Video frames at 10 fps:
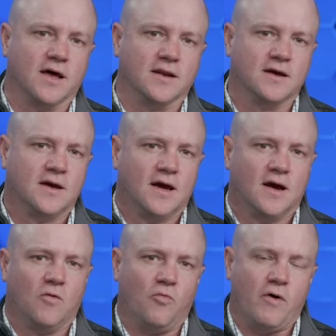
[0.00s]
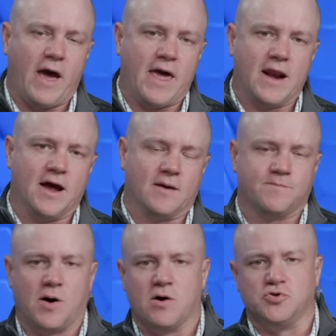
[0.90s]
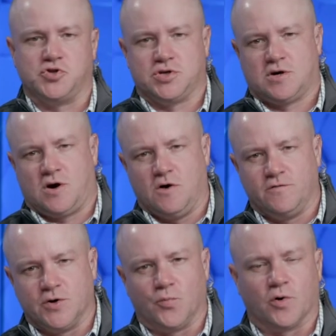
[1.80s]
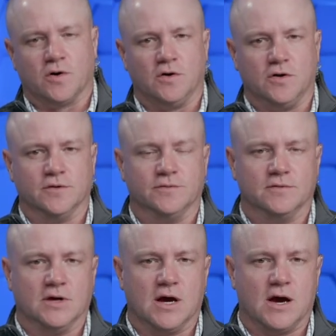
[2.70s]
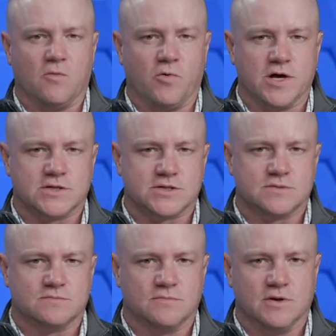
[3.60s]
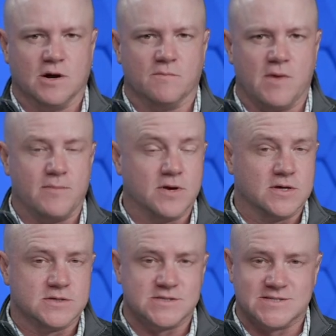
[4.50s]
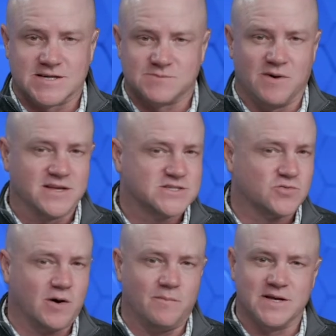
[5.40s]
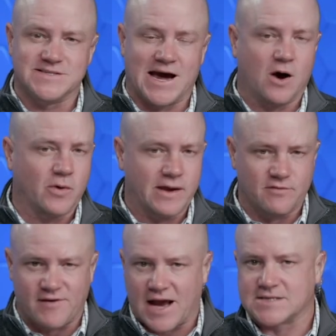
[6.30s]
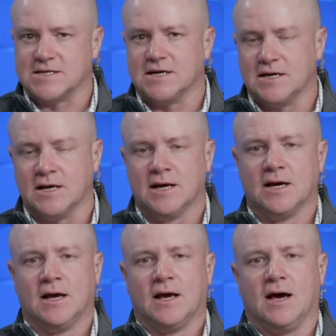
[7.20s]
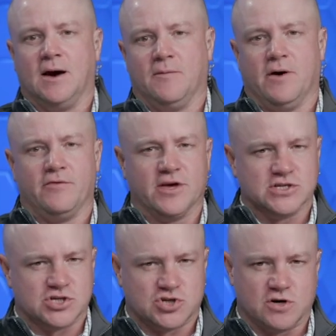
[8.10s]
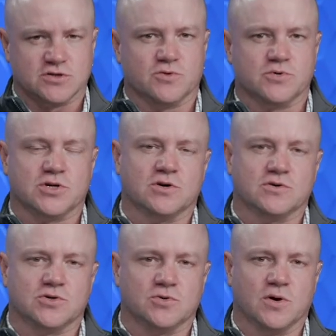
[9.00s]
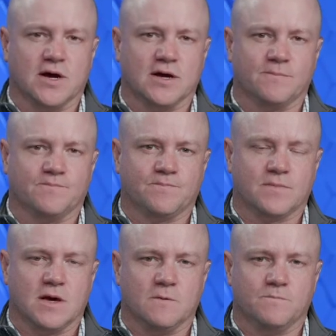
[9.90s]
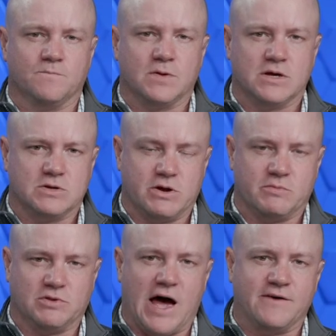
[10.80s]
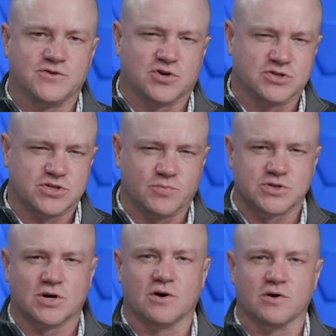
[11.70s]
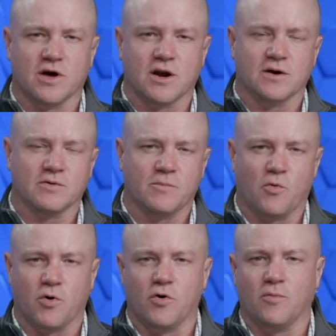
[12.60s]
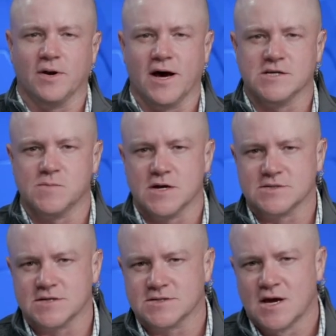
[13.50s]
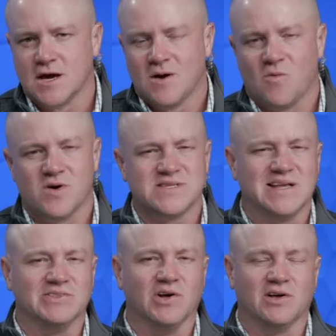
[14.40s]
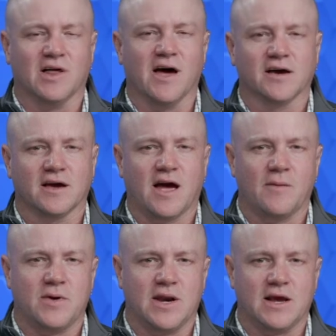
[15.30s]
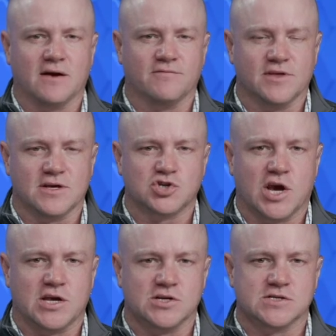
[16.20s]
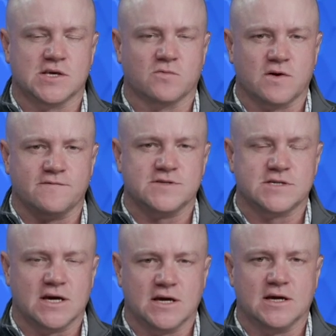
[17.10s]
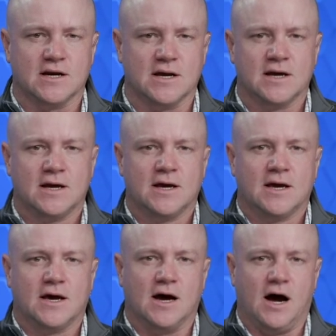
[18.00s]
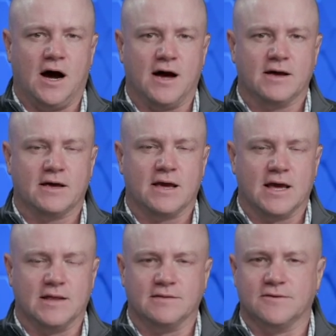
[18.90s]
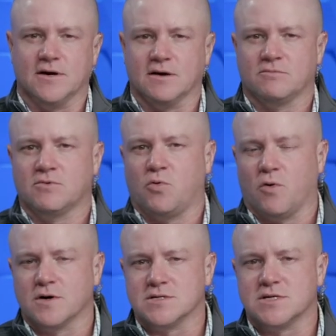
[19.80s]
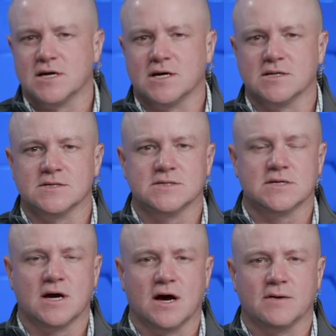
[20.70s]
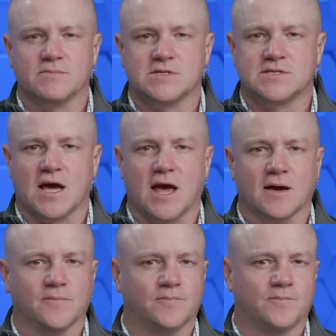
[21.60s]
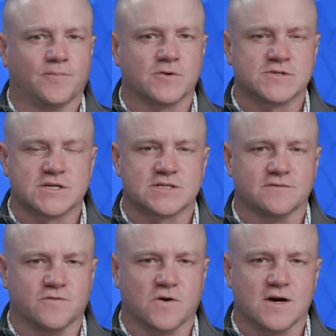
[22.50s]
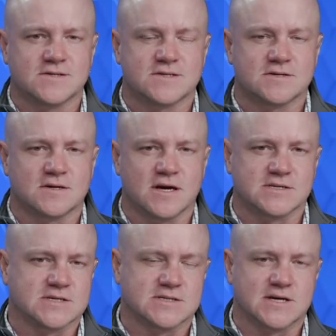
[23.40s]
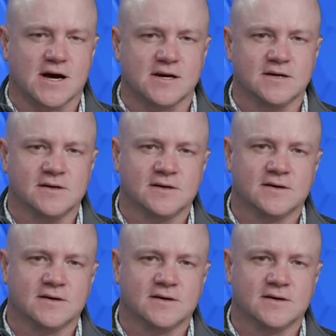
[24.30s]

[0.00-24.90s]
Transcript: on in a post-COVID world, uh, which you know maybe is six months, twelve months out, we have a vaccine, uh, things start to return to a you know uh, uh, life starts to return on a, a more normalized basis. What does that look like? How many of the changes that we've seen? Uh, in the quarantines uh, stay persistent for us as a society?